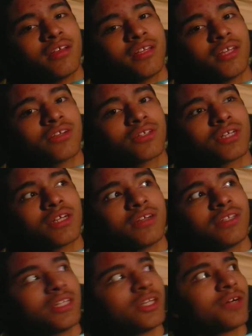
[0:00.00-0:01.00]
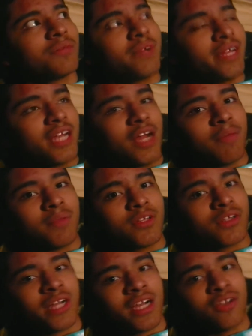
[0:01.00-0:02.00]
They could clearly come right now, but
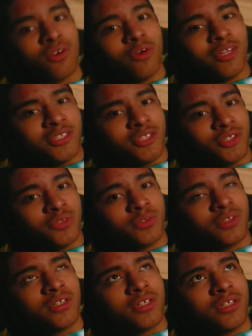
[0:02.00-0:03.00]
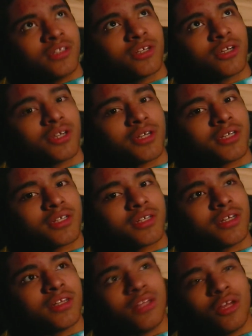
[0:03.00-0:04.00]
they're not going to. They're gonna.
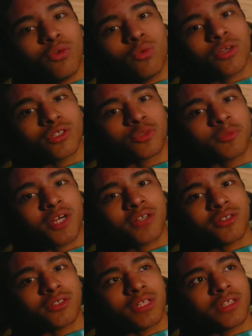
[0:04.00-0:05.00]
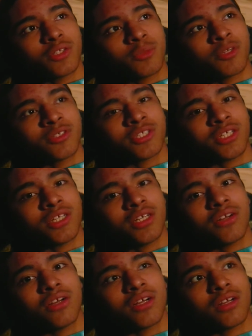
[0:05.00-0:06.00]
They don't work tomorrow. And tomorrow's Sunday.
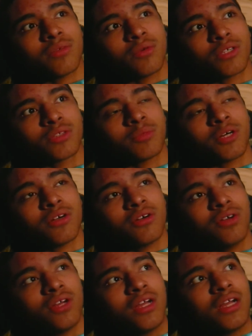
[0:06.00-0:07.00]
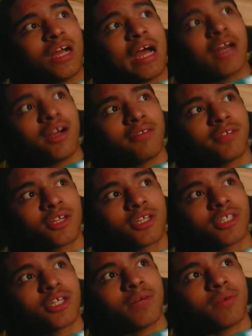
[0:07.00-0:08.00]
They're not gonna work tomorrow. I don't know if they're
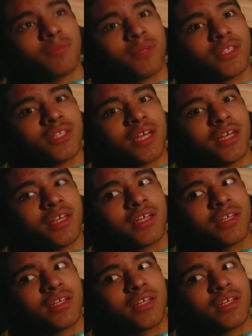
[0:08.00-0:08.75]
gonna come on Monday.